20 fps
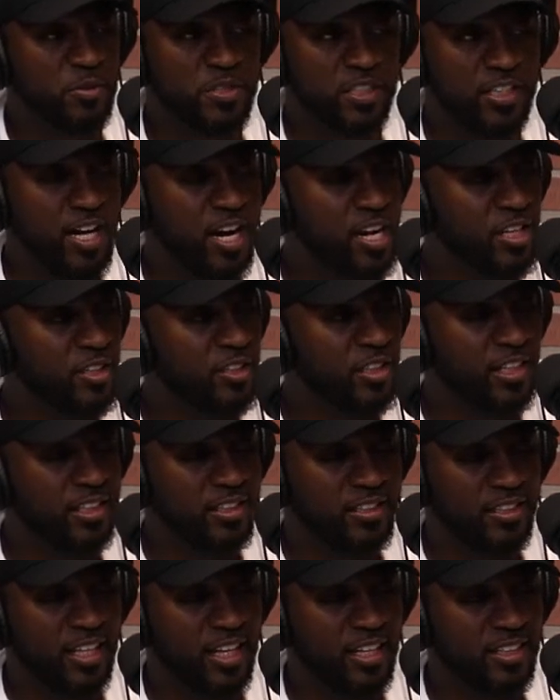Chicago,
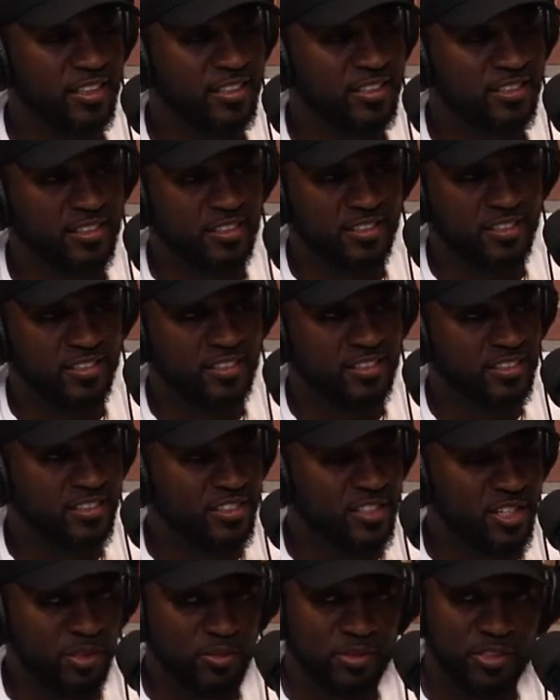
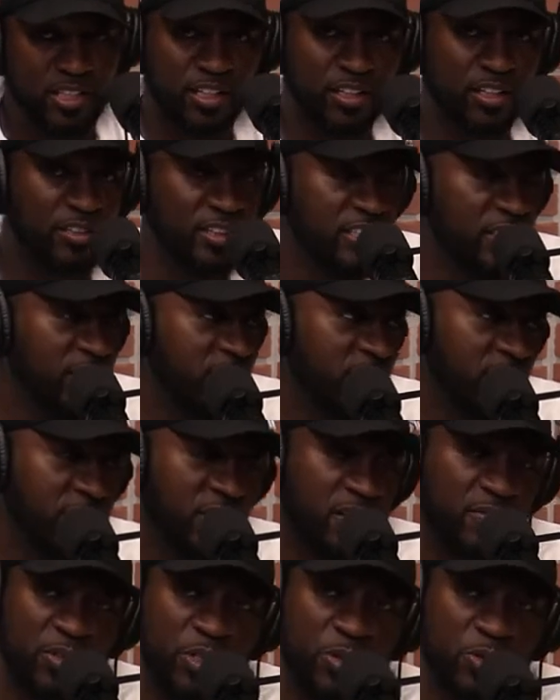tell our listeners,
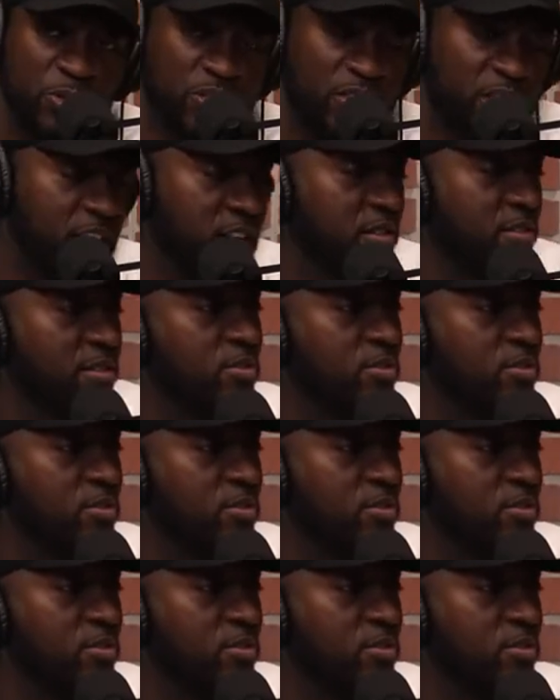our viewers, how